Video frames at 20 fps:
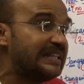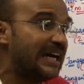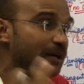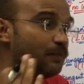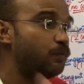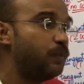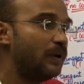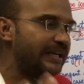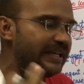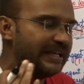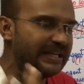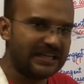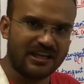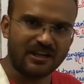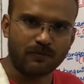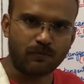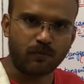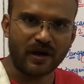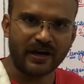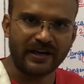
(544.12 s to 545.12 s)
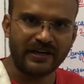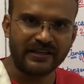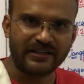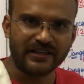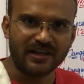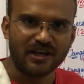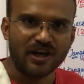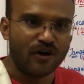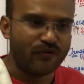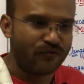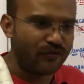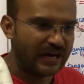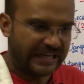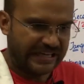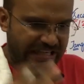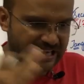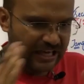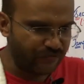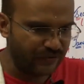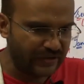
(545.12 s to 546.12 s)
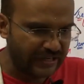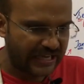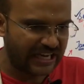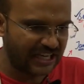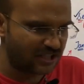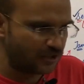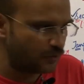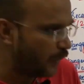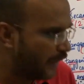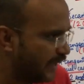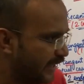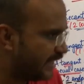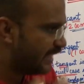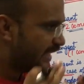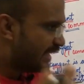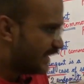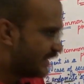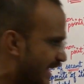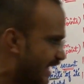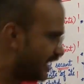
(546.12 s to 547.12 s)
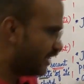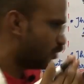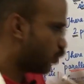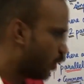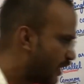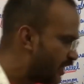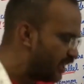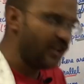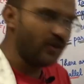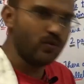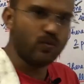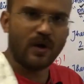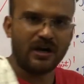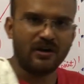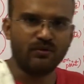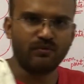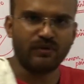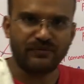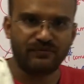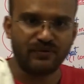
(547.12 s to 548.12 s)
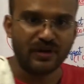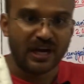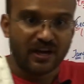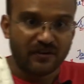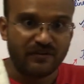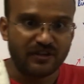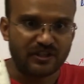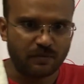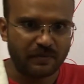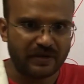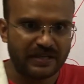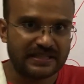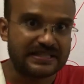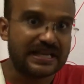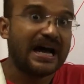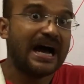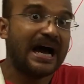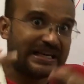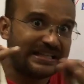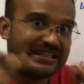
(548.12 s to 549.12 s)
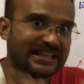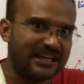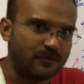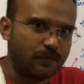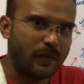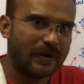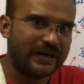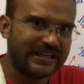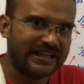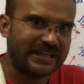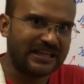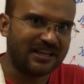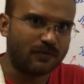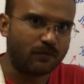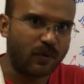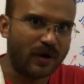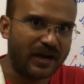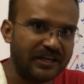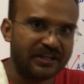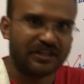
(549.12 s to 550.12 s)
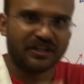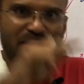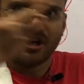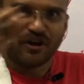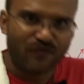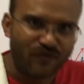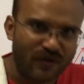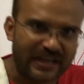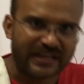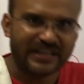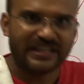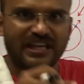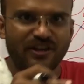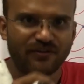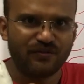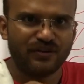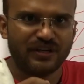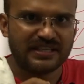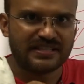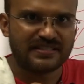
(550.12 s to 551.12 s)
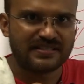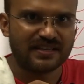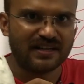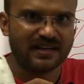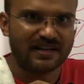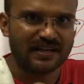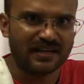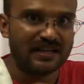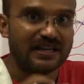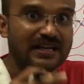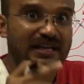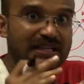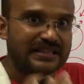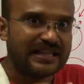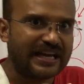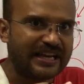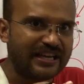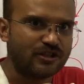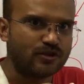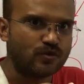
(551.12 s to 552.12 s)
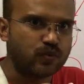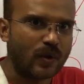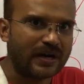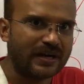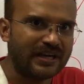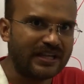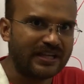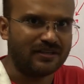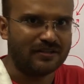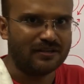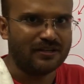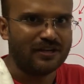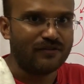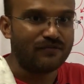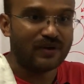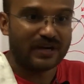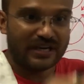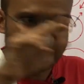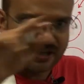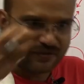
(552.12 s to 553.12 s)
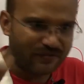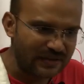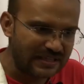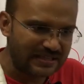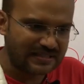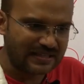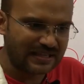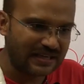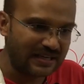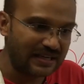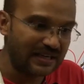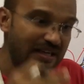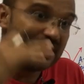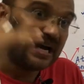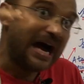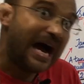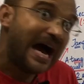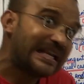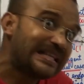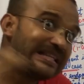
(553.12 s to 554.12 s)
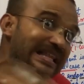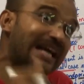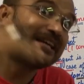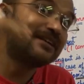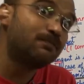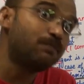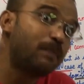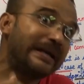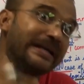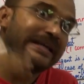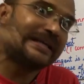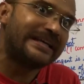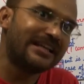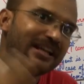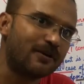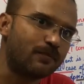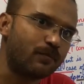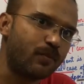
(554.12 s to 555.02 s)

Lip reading: that particular point, for every husband there is only one wife, which means at that particular point, for every circle there is only, at that particular